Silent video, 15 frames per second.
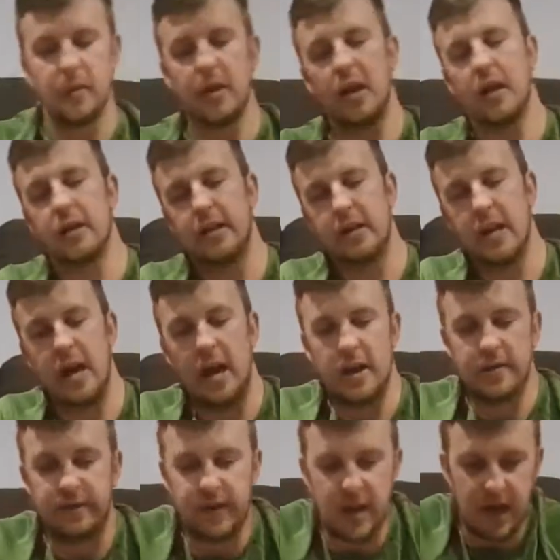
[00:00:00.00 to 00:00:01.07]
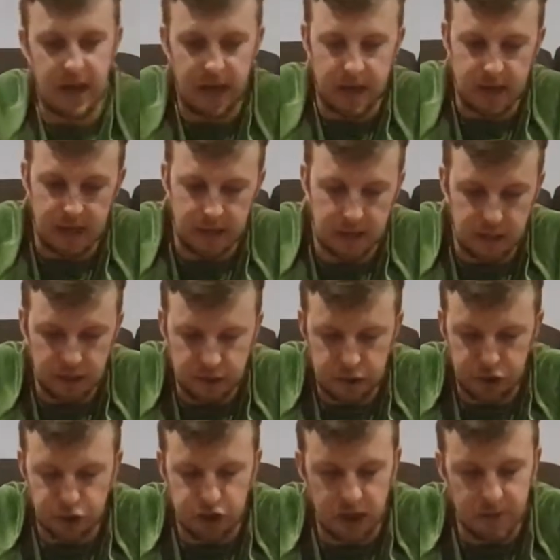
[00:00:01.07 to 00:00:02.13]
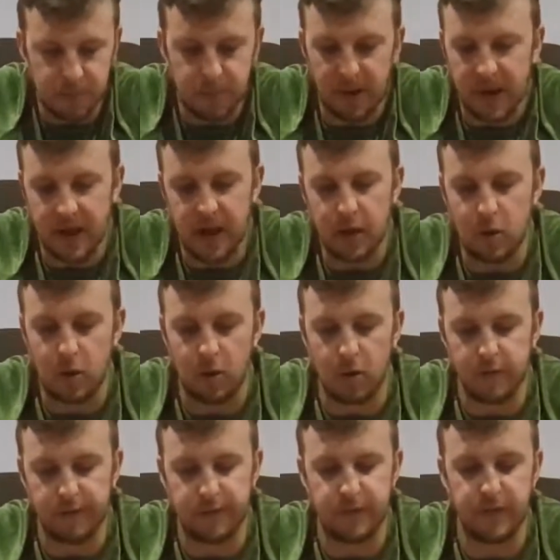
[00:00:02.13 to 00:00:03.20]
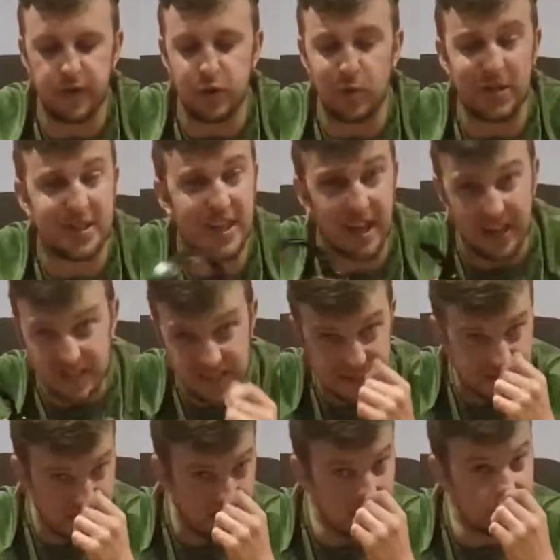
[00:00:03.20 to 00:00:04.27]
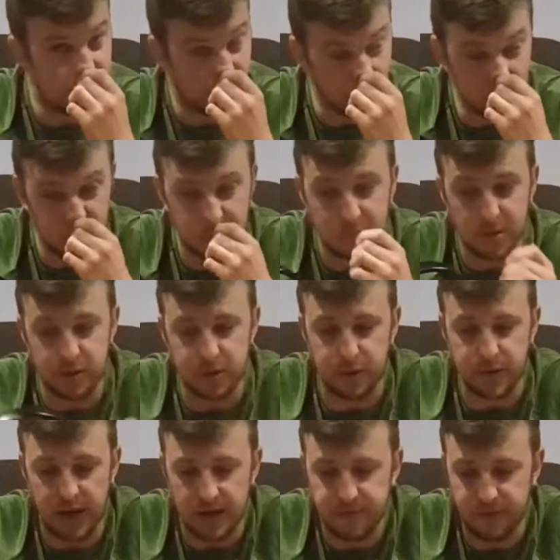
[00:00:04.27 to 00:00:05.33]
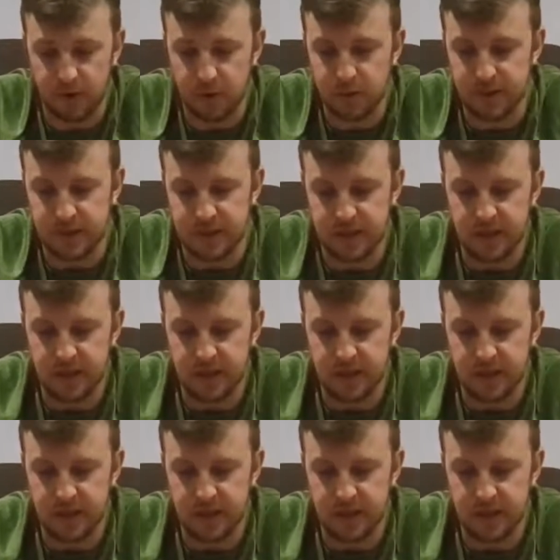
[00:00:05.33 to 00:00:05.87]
I then have a cheap pair of noise-cancelling headphones, Bluetooth headphones.